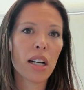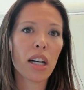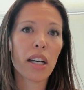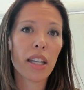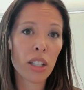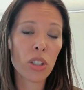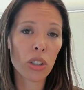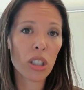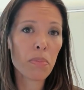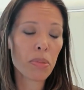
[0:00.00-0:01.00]
uh, in
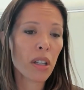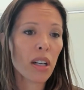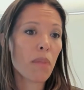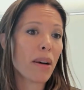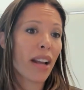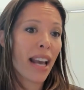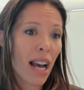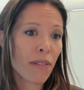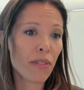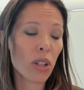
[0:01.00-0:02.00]
Europe. About
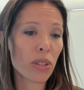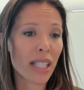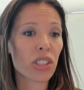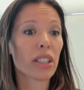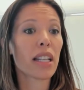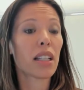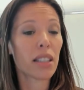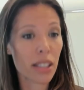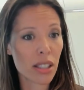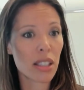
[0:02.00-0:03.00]
half of those actually
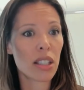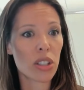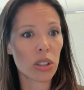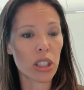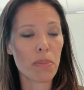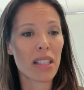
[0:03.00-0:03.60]
listed in Europe,